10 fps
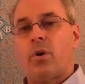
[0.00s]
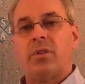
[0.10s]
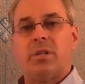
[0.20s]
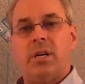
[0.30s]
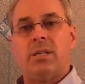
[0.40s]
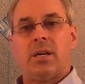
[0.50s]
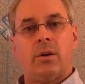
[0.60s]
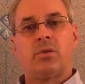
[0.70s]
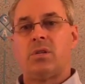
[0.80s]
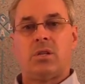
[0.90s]
all the
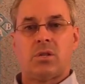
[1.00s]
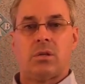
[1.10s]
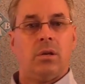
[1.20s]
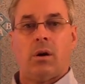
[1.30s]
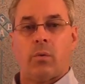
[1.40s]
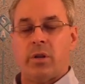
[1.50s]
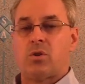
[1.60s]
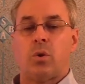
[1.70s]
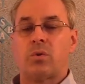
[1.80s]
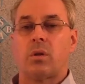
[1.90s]
details. He already
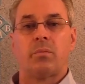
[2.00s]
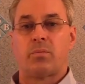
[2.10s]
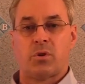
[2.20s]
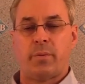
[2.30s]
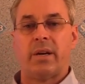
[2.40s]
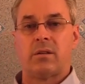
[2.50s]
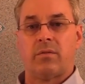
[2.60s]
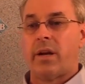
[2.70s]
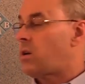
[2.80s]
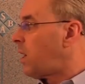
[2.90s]
told the prospective
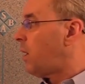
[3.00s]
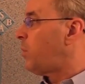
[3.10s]
lender how